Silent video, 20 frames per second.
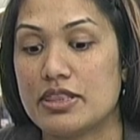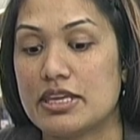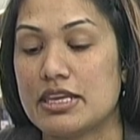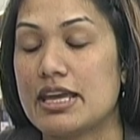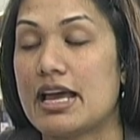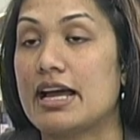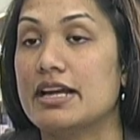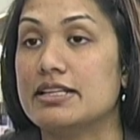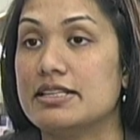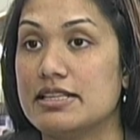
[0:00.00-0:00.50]

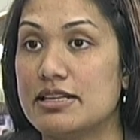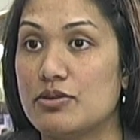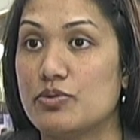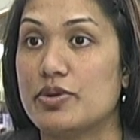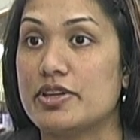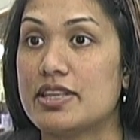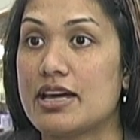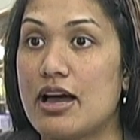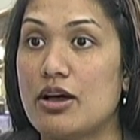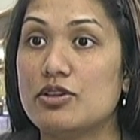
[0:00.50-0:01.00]
the idea
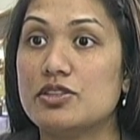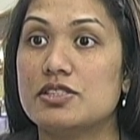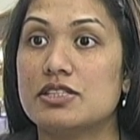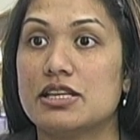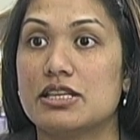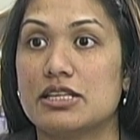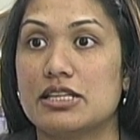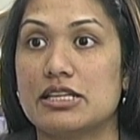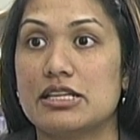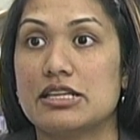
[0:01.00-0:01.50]
with our
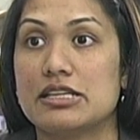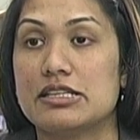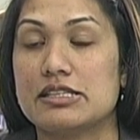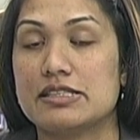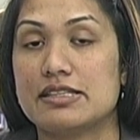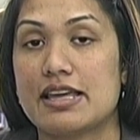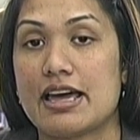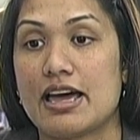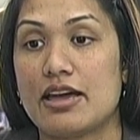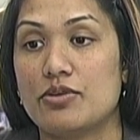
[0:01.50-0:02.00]
study
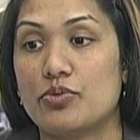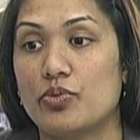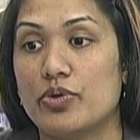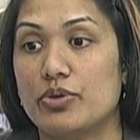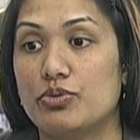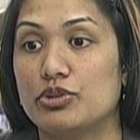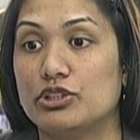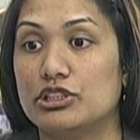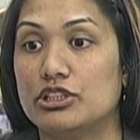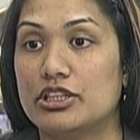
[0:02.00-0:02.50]
is that
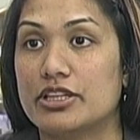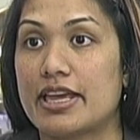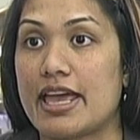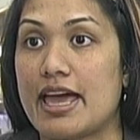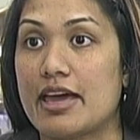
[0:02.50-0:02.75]
we would look